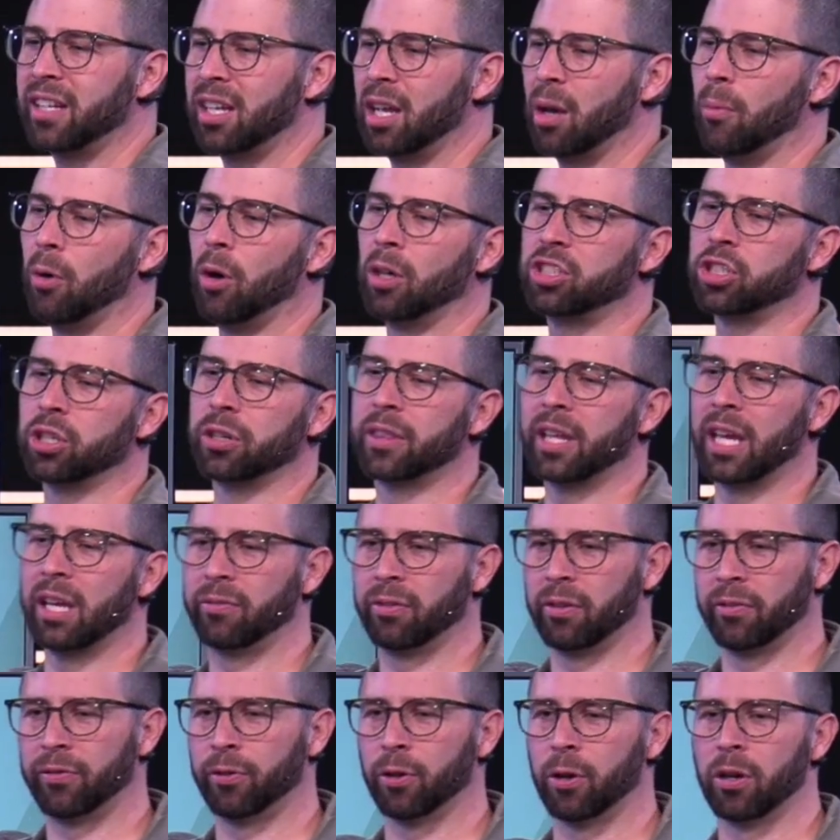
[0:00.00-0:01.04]
him what you're
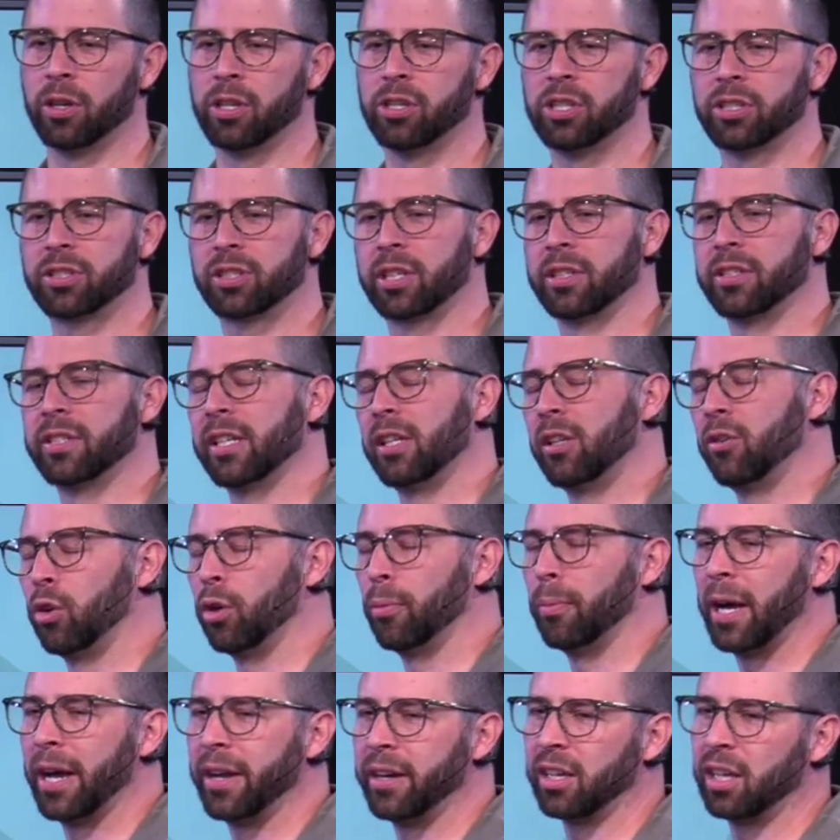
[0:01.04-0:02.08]
thankful for? Are you just continually
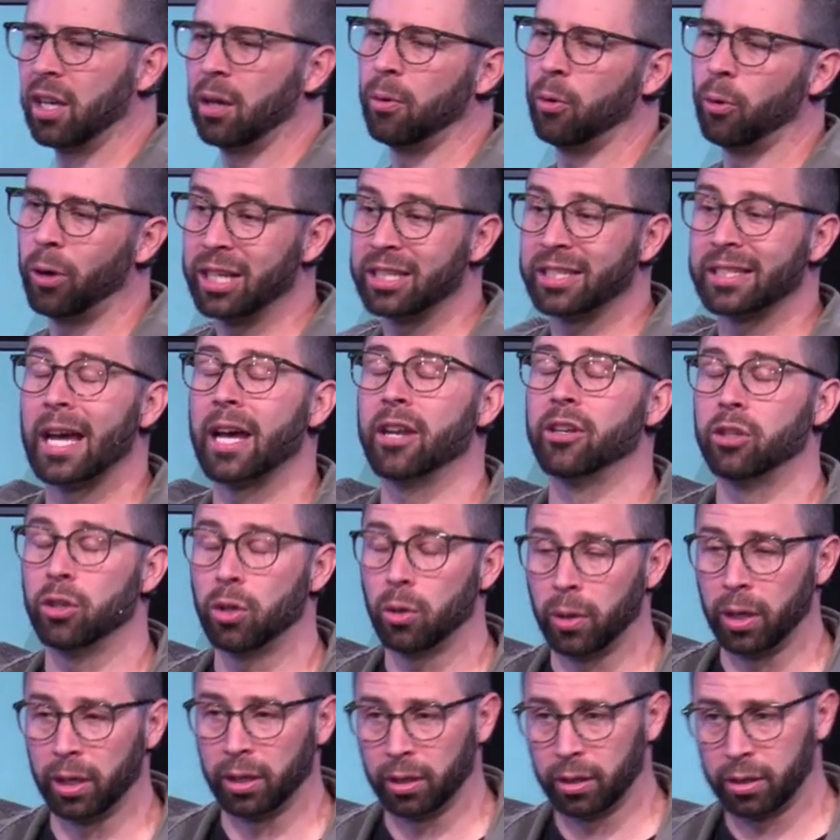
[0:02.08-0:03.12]
reminding him of what he's not
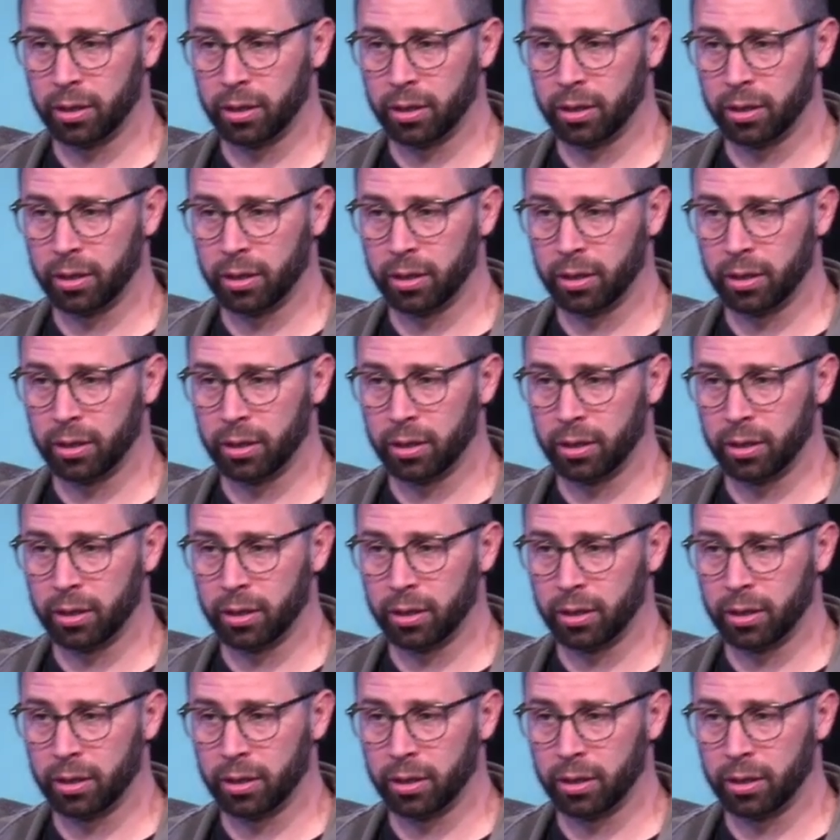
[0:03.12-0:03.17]
doing?